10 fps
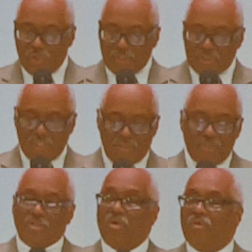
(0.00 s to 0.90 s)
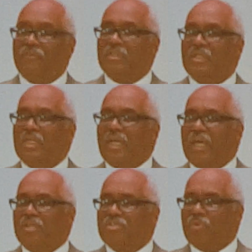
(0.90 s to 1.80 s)
loyalty to Jehovah
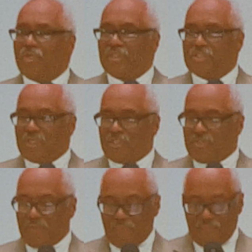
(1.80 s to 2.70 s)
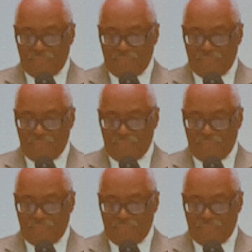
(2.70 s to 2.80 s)
and his organization.